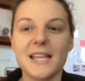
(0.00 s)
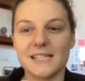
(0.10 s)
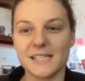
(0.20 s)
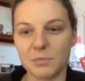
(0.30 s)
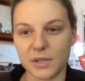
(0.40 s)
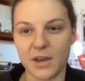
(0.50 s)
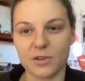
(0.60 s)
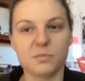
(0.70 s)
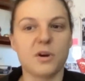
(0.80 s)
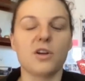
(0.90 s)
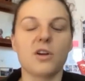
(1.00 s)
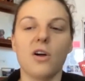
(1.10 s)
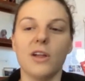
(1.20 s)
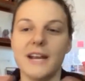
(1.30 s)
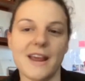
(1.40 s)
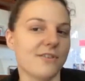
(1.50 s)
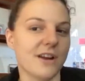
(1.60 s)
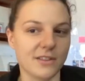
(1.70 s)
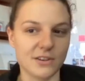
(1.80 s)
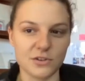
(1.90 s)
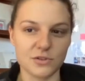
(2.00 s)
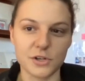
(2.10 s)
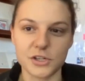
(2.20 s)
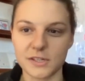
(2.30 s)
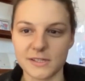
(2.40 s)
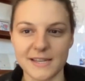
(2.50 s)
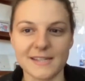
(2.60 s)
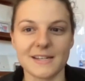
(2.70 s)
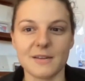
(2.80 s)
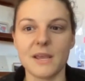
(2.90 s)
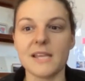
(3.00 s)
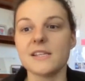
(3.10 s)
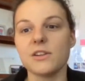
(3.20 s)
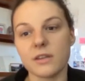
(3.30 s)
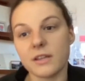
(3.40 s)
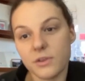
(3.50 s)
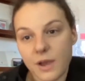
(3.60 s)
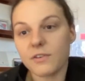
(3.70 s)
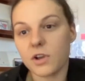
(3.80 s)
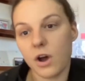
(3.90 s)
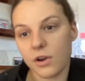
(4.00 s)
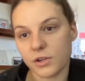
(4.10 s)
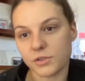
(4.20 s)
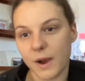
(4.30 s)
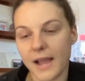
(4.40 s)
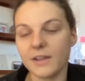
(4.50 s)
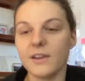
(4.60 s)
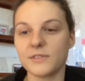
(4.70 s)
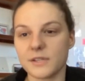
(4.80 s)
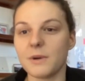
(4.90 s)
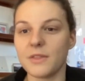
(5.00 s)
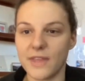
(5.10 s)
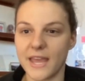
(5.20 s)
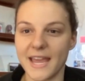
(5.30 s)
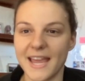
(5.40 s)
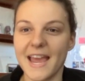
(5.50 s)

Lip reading: the Simple Health Protocol and every other nutrition system is that you have a coach, right? You have someone there